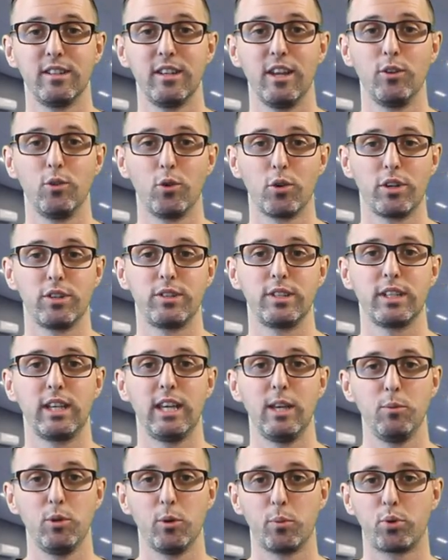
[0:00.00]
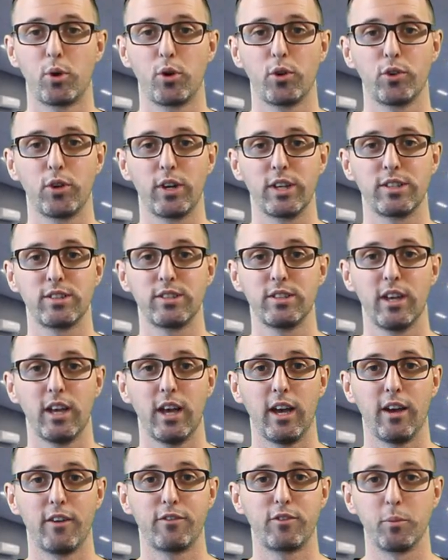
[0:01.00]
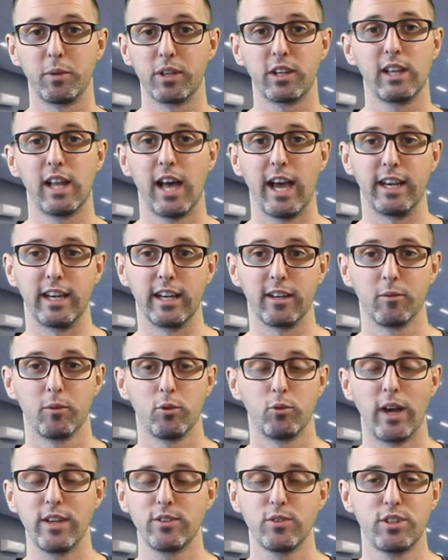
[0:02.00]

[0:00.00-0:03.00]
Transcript: in order to keep your progress from declining, right?